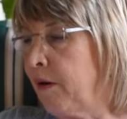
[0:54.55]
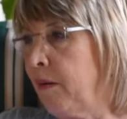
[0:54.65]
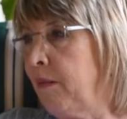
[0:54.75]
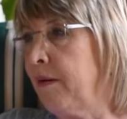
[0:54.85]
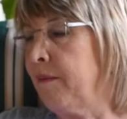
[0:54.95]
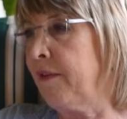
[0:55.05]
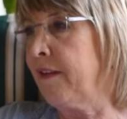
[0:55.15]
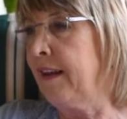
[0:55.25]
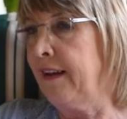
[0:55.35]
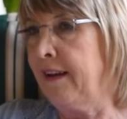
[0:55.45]
kidney
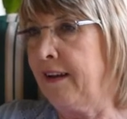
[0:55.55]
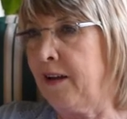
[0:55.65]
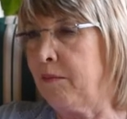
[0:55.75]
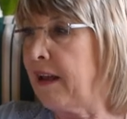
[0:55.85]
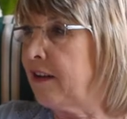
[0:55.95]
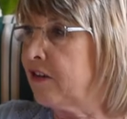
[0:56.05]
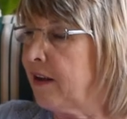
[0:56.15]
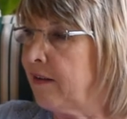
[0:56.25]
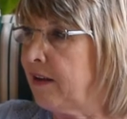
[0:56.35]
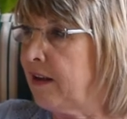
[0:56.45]
problems,
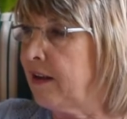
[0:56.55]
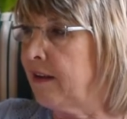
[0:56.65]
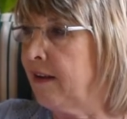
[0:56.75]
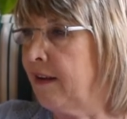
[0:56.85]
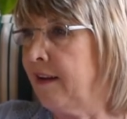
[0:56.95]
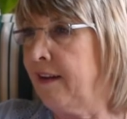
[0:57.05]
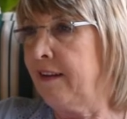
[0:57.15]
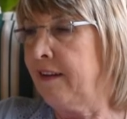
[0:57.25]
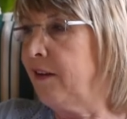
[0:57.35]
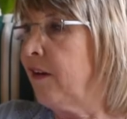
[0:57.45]
HIV,
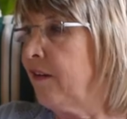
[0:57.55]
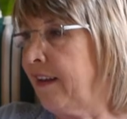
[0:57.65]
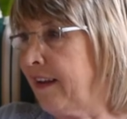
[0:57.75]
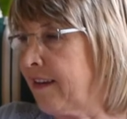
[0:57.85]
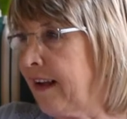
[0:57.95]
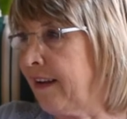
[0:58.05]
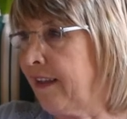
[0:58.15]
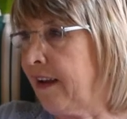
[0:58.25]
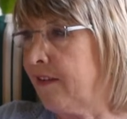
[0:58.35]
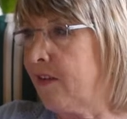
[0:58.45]
things
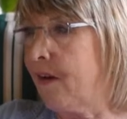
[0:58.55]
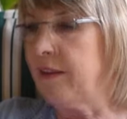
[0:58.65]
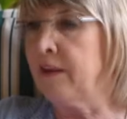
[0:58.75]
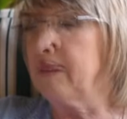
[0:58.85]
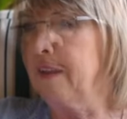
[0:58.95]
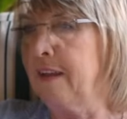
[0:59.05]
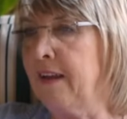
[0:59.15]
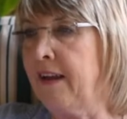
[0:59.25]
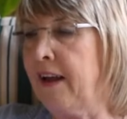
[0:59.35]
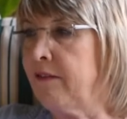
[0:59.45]
like that. People
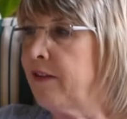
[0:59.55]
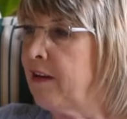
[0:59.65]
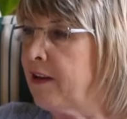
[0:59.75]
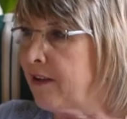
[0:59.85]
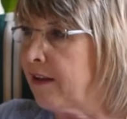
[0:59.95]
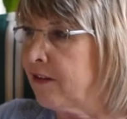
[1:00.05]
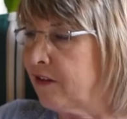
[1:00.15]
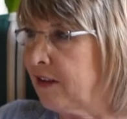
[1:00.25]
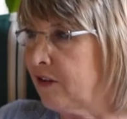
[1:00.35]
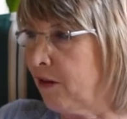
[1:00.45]
have very
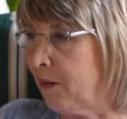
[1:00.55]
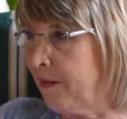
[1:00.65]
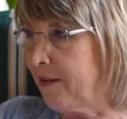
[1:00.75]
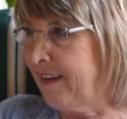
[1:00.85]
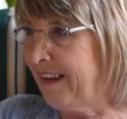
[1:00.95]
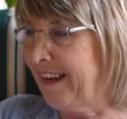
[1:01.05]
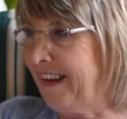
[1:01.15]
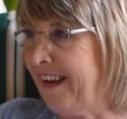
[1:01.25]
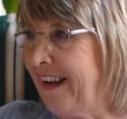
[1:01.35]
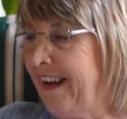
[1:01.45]
sedentary jobs
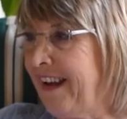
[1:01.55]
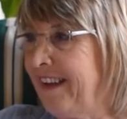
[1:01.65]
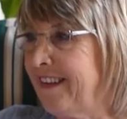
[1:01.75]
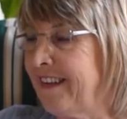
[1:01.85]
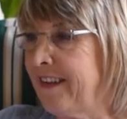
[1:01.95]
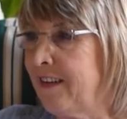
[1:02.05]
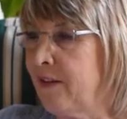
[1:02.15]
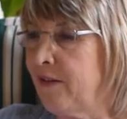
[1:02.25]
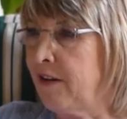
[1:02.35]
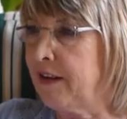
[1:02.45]
and
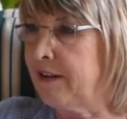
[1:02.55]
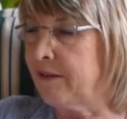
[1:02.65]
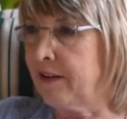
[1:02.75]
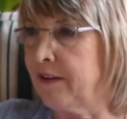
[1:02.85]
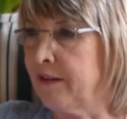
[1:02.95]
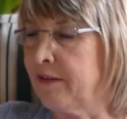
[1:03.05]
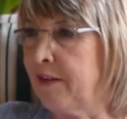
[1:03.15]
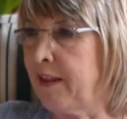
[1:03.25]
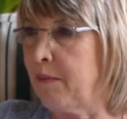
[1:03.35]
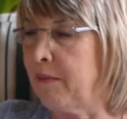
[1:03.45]
it is very
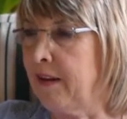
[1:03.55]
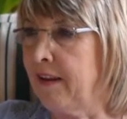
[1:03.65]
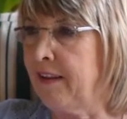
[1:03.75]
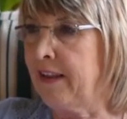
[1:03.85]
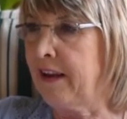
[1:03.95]
difficult for them.